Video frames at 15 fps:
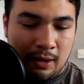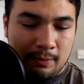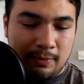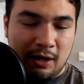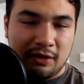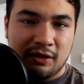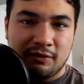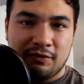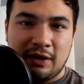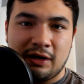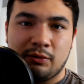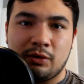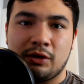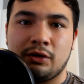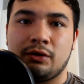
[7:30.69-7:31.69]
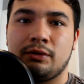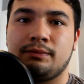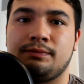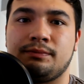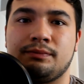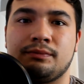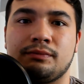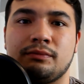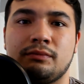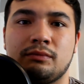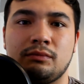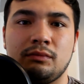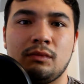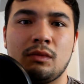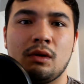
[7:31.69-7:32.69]
But I think for anyone
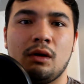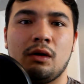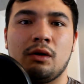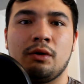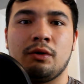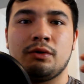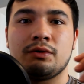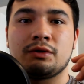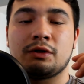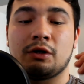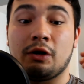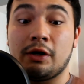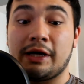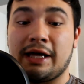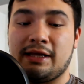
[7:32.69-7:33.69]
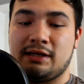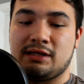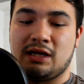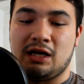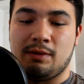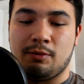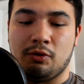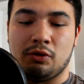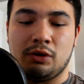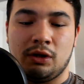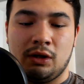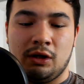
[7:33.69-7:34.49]
who's gonna get this keyboard,